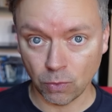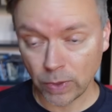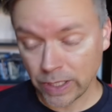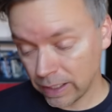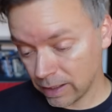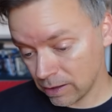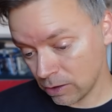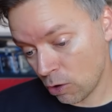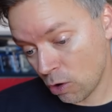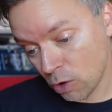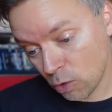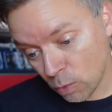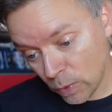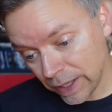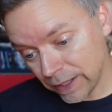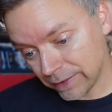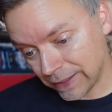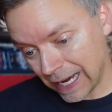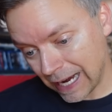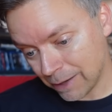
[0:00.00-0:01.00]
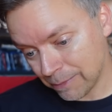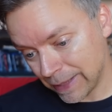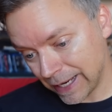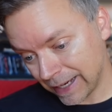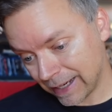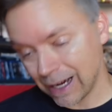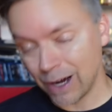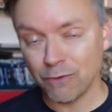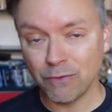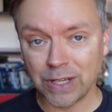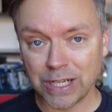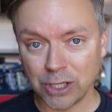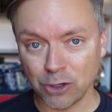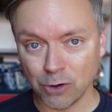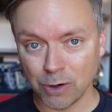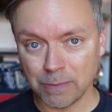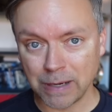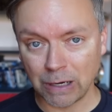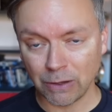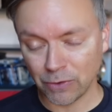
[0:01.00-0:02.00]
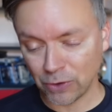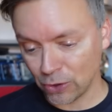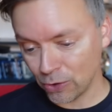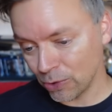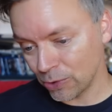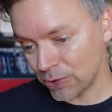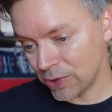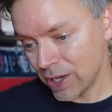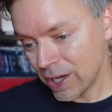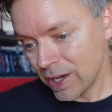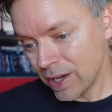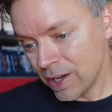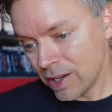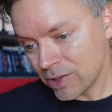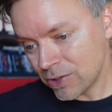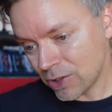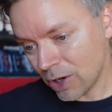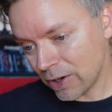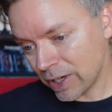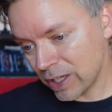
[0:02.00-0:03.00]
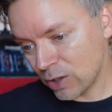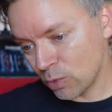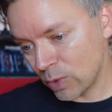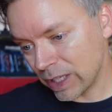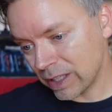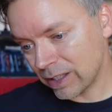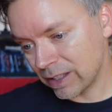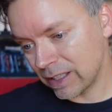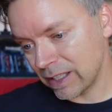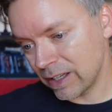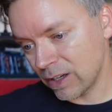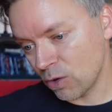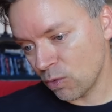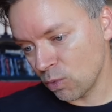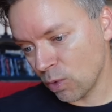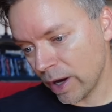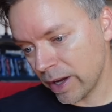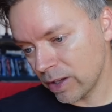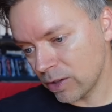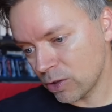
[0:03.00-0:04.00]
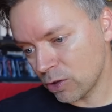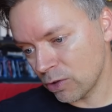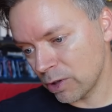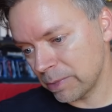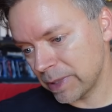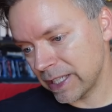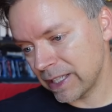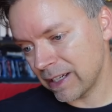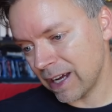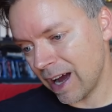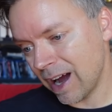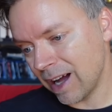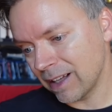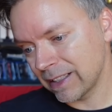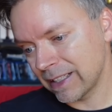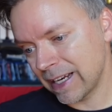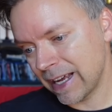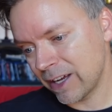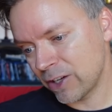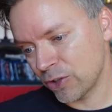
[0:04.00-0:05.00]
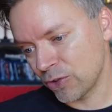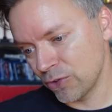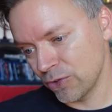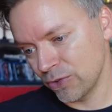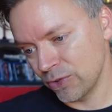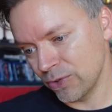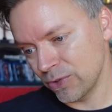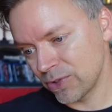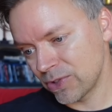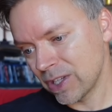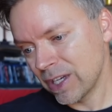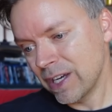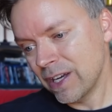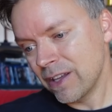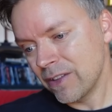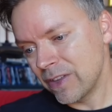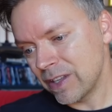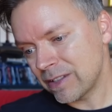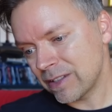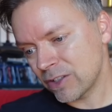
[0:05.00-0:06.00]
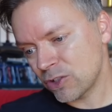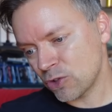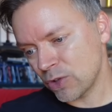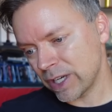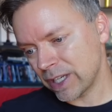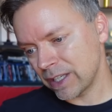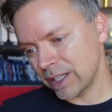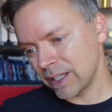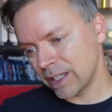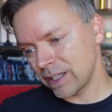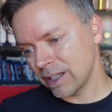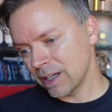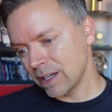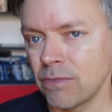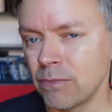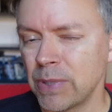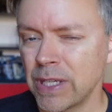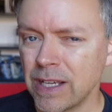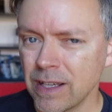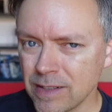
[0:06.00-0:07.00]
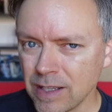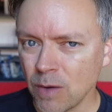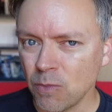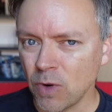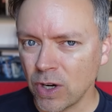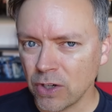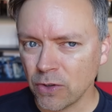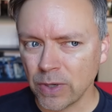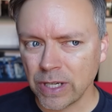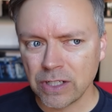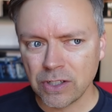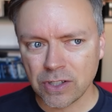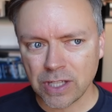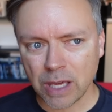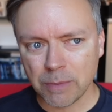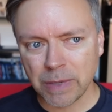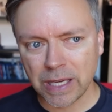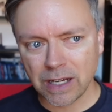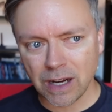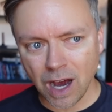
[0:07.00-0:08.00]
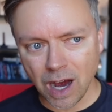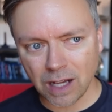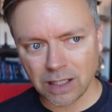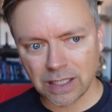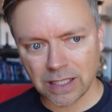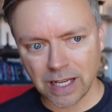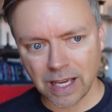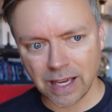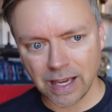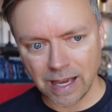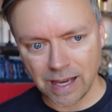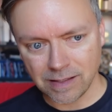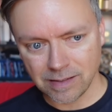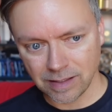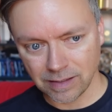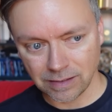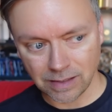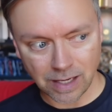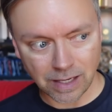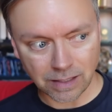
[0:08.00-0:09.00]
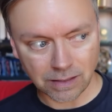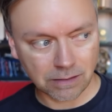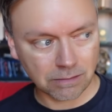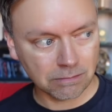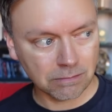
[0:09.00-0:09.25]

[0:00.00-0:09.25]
will not make a video about those. Starting with the Royal Caribbean Holiday Cruise. This is tricky because I'm wondering, do they mean holiday as in like